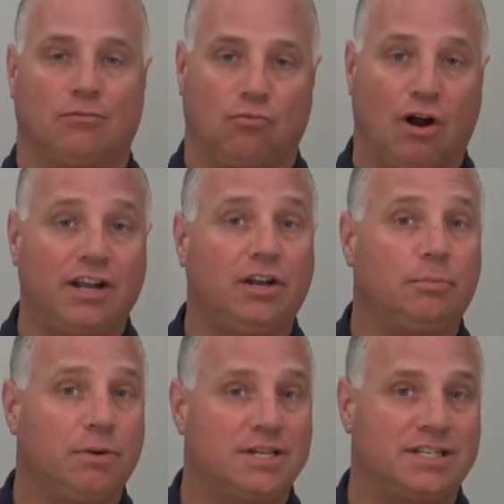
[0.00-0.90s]
Running your
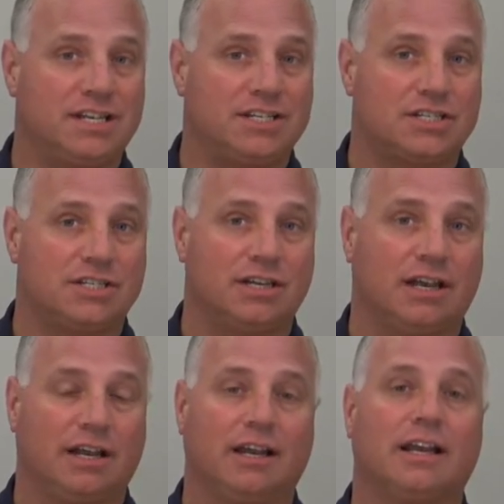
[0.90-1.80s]
business
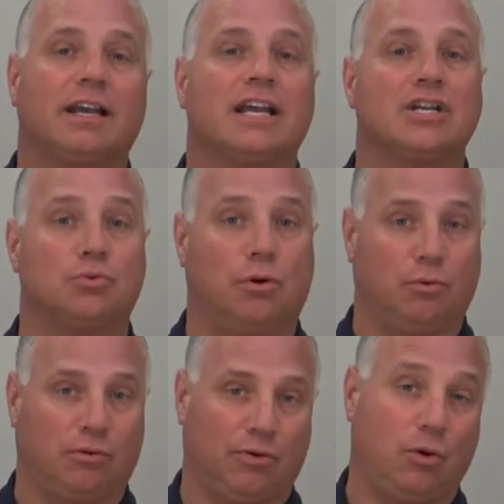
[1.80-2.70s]
is what
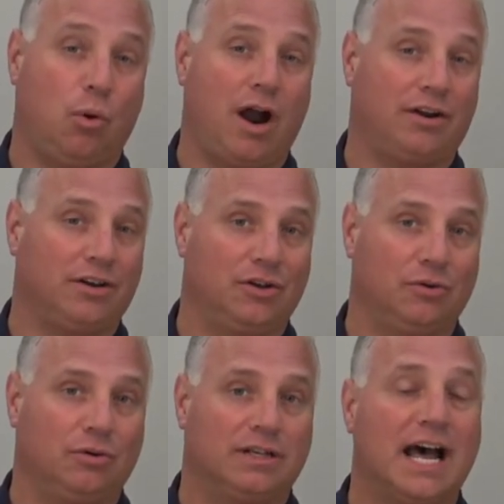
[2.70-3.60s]
we're required to
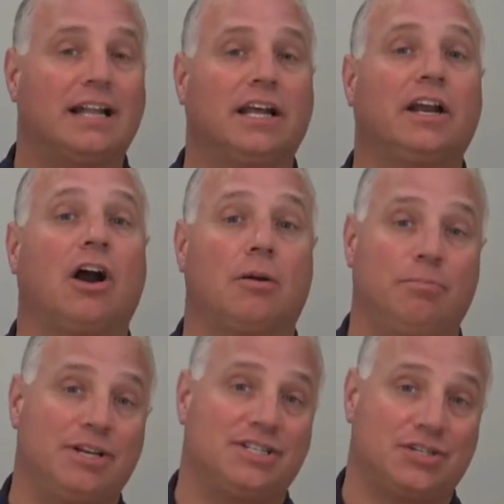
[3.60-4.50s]
do, not letting our
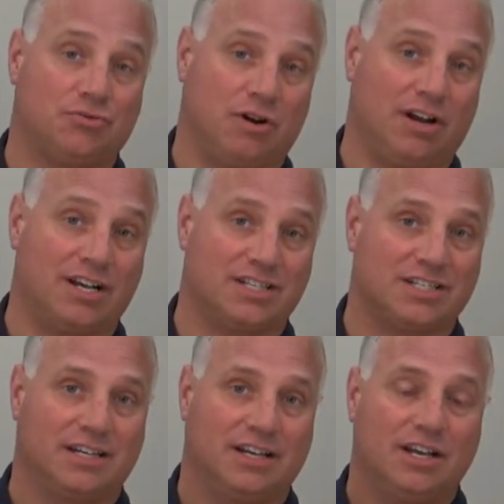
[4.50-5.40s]
business run
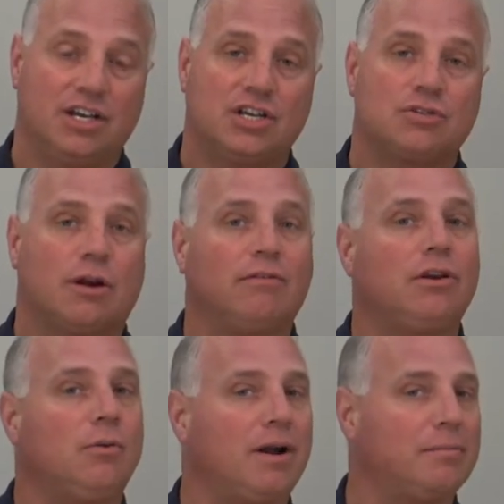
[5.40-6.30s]
us. So I
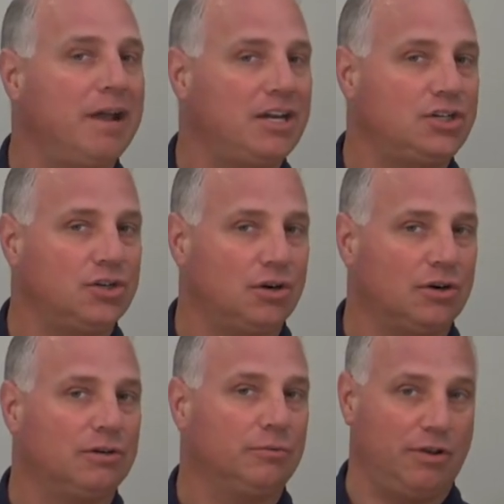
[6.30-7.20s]
really want to make
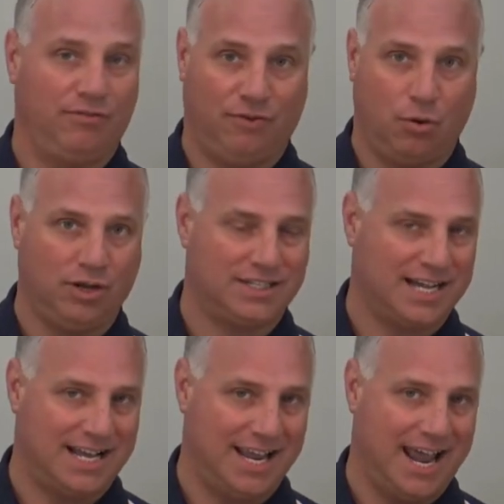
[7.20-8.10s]
sure we focus
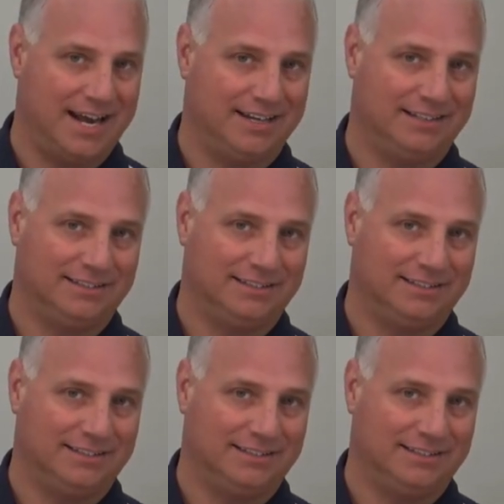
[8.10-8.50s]
on that.